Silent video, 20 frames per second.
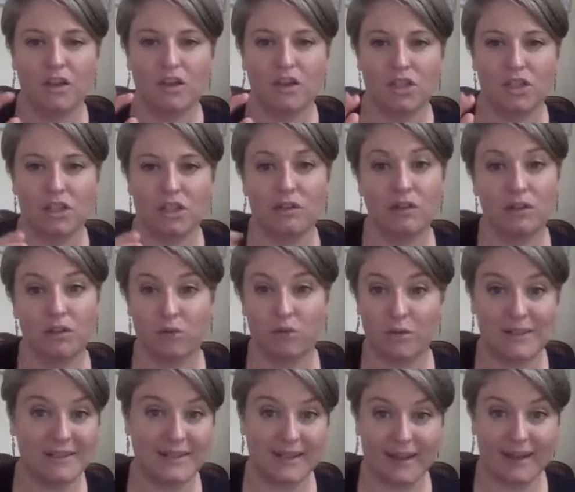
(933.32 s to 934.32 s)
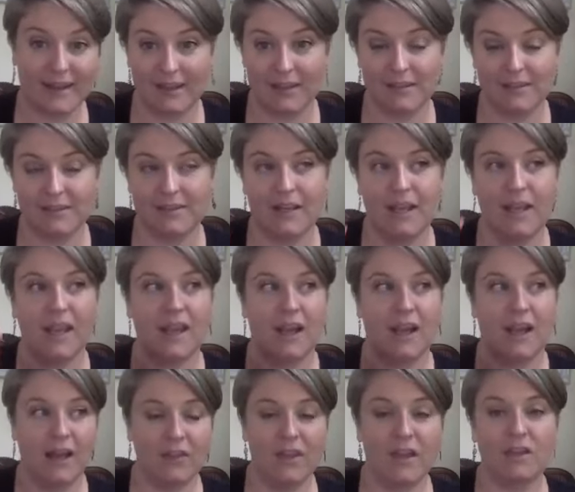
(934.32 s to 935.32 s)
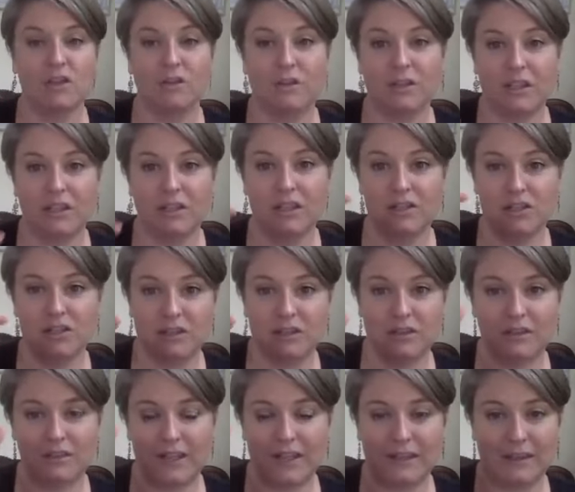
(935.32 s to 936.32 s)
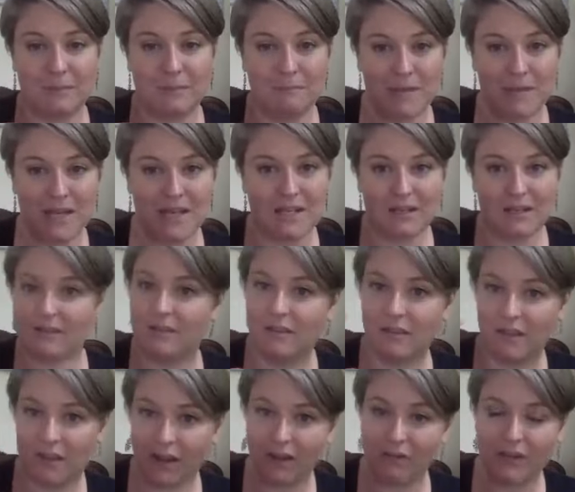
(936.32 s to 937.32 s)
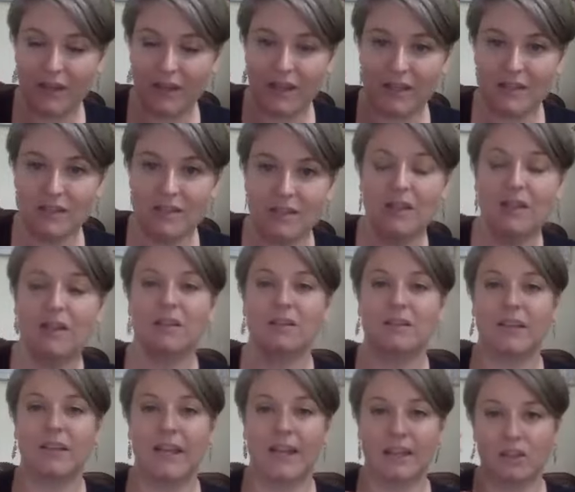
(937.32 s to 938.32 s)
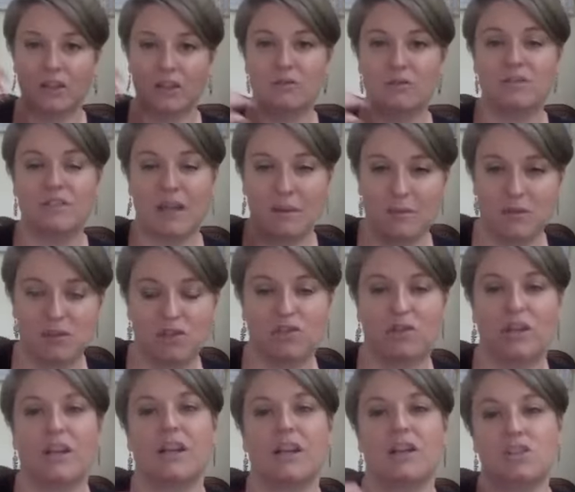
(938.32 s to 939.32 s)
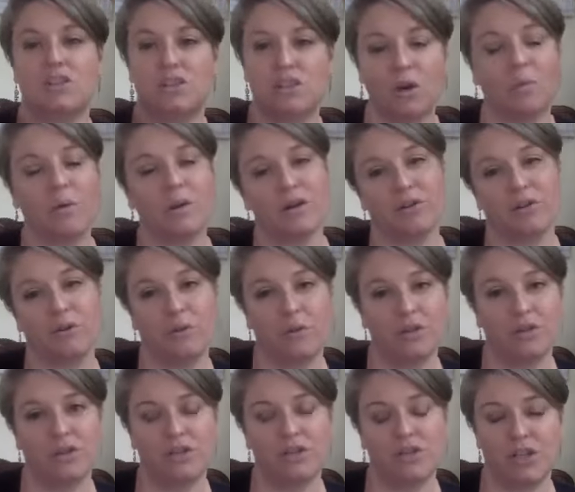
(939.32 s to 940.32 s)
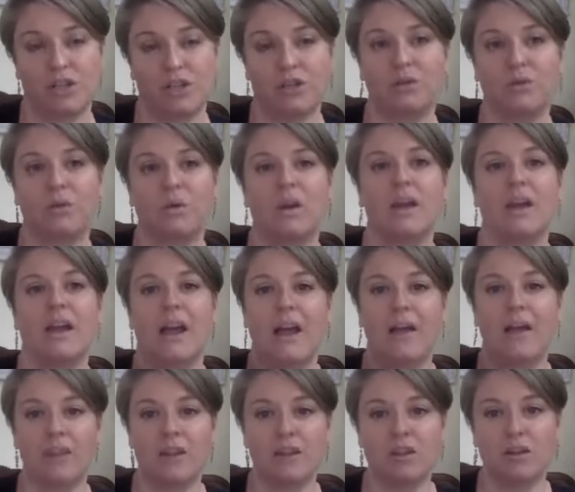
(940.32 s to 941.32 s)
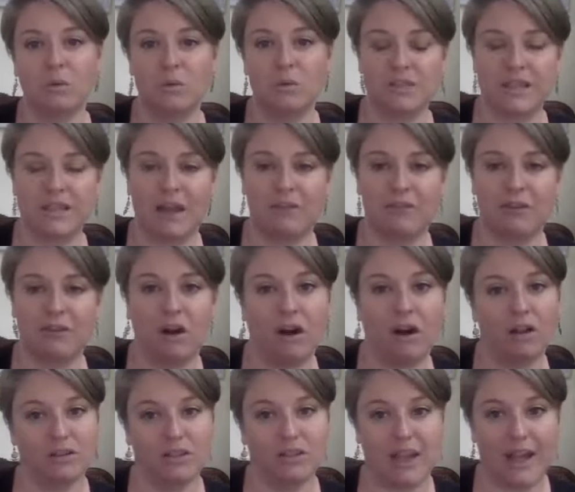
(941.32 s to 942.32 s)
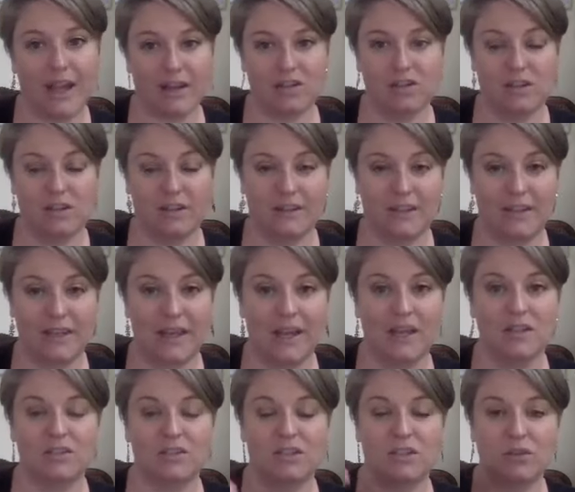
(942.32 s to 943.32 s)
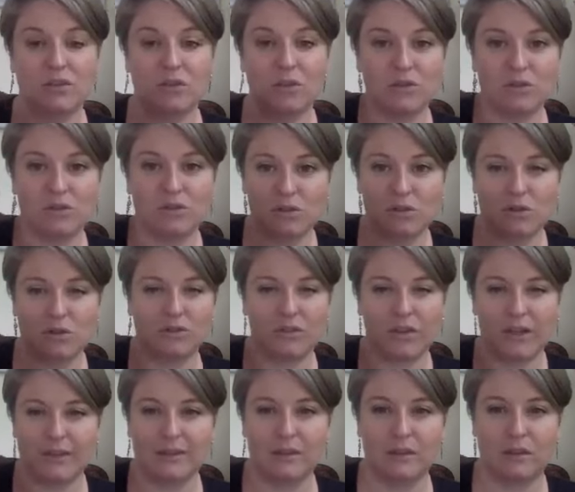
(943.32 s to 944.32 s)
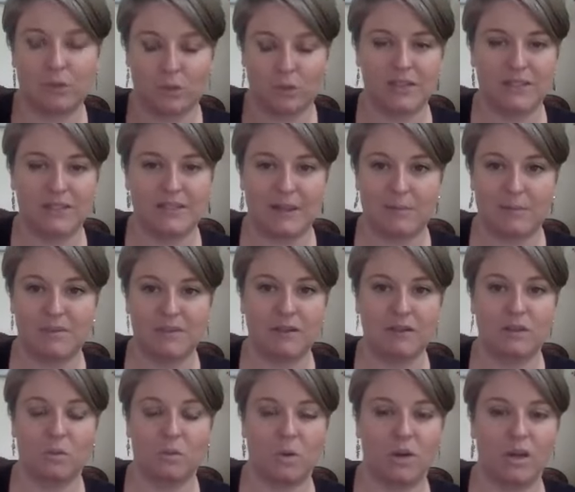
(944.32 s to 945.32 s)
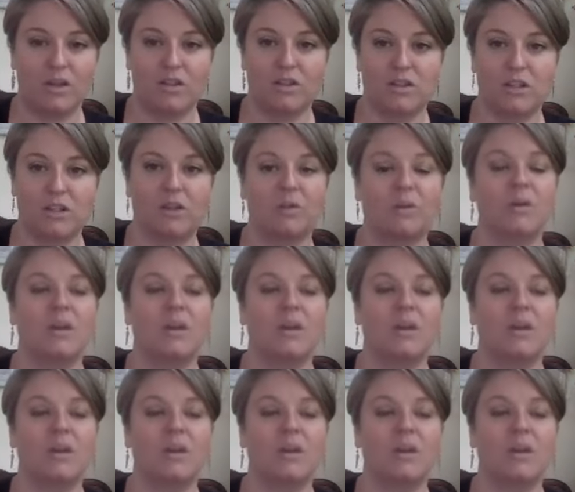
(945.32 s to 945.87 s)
2 to 3 seconds. And then you get into the like the meat of it. Like you demonstrate and show what you're going to do. And then you always have a call to action at the end. So those are sort of like the 3 steps that you want to do.